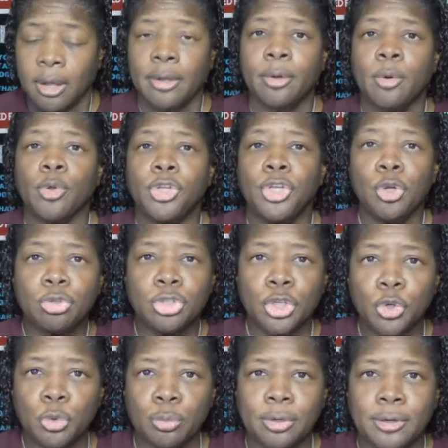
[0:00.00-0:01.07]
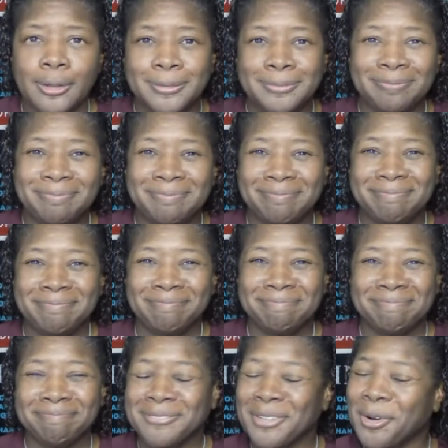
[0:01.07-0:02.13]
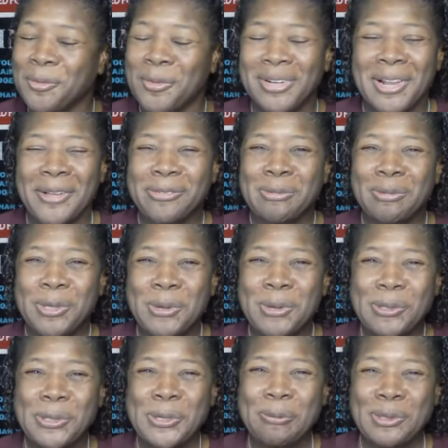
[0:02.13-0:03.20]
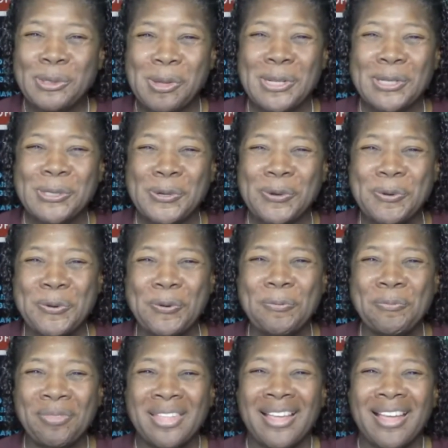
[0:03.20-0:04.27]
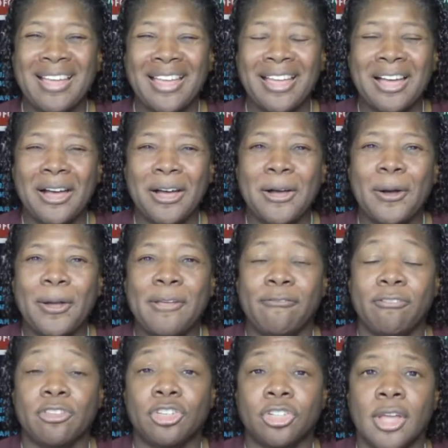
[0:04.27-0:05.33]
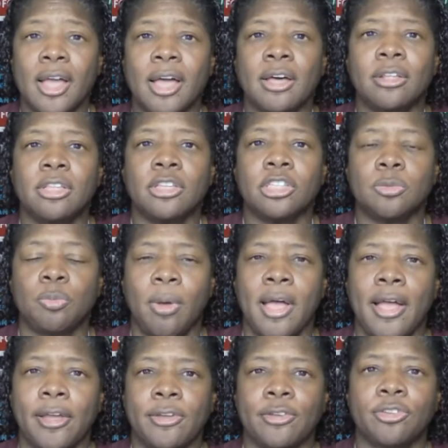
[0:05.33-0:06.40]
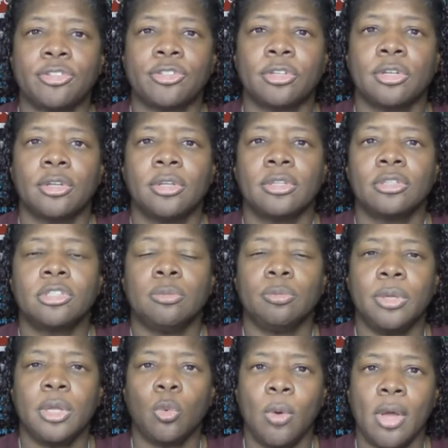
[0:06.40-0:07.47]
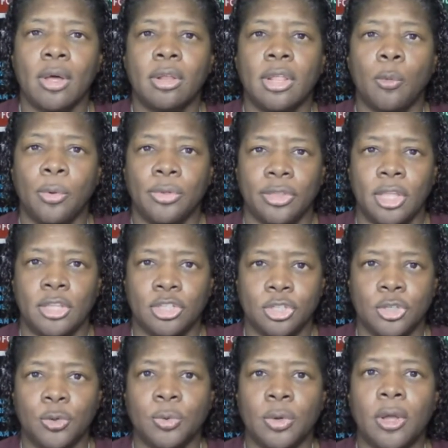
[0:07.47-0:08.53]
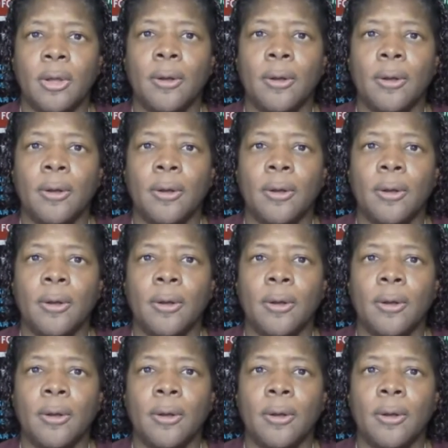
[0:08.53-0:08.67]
YouTube. Oh, we love some YouTube as well as Google. If the child inspires to be well at what they do,